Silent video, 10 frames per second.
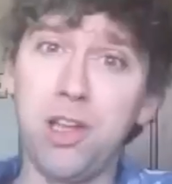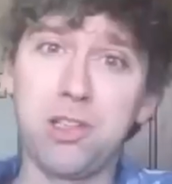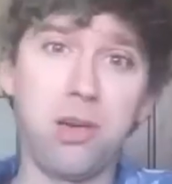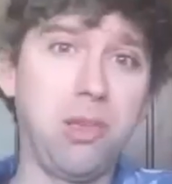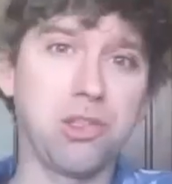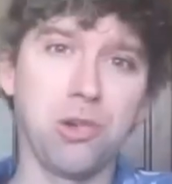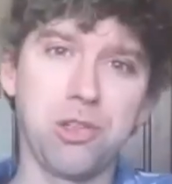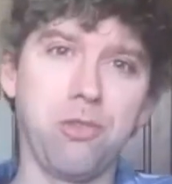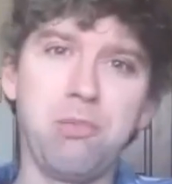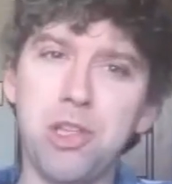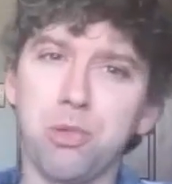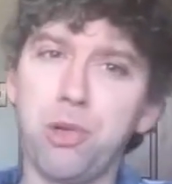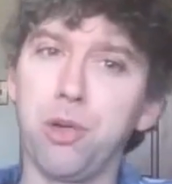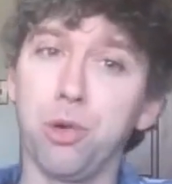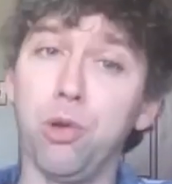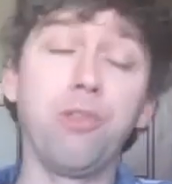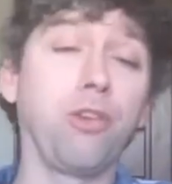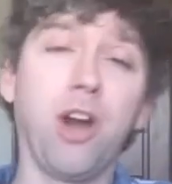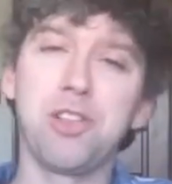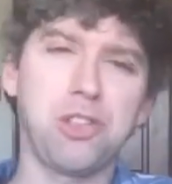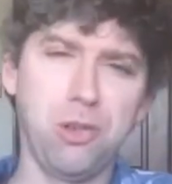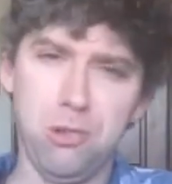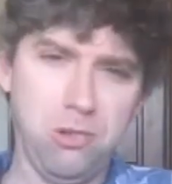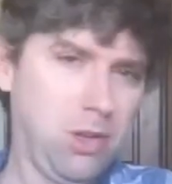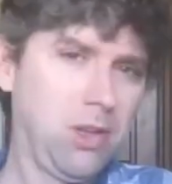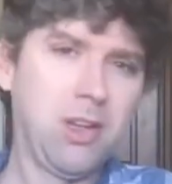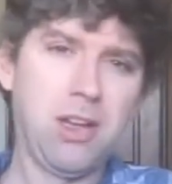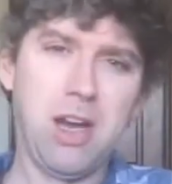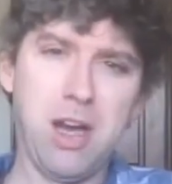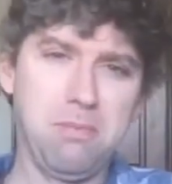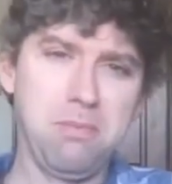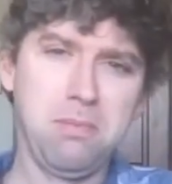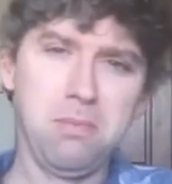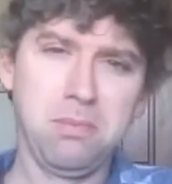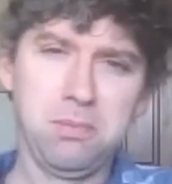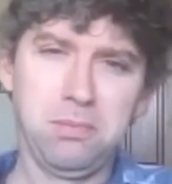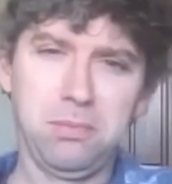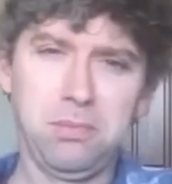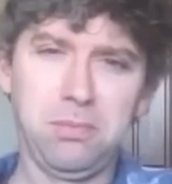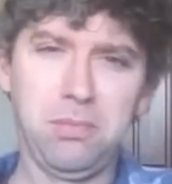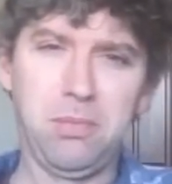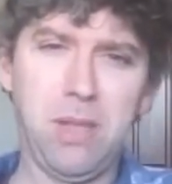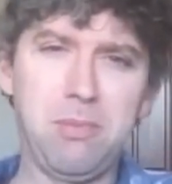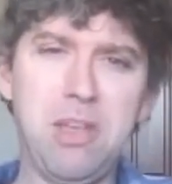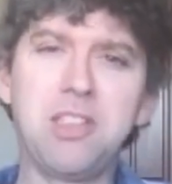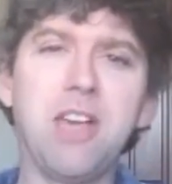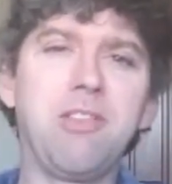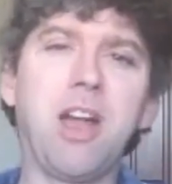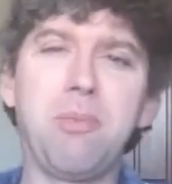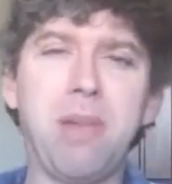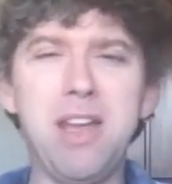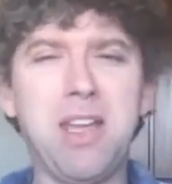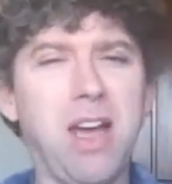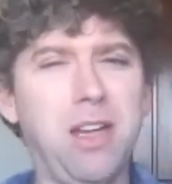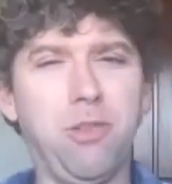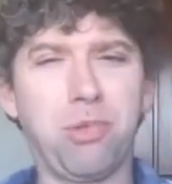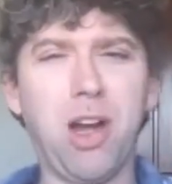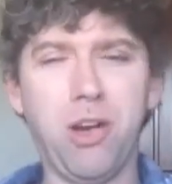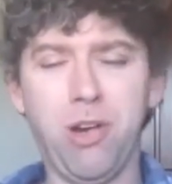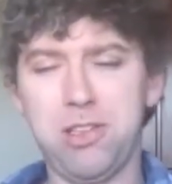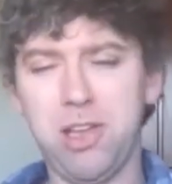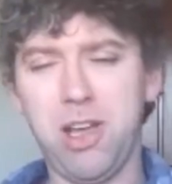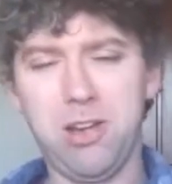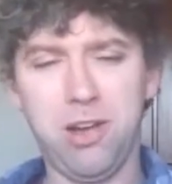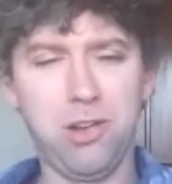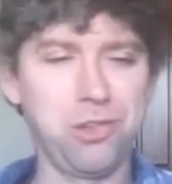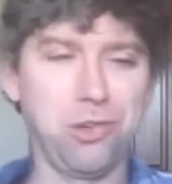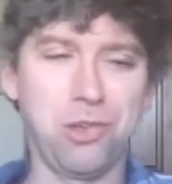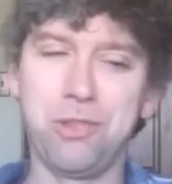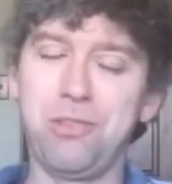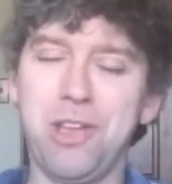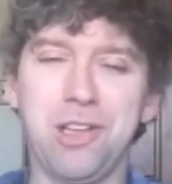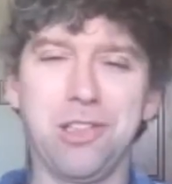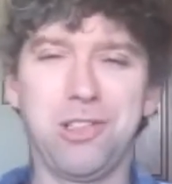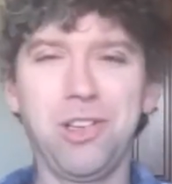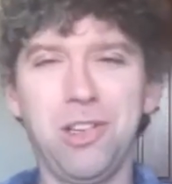is going to be a source of misery and ruin for us too. It means giving up any kind of progress on all sorts of things.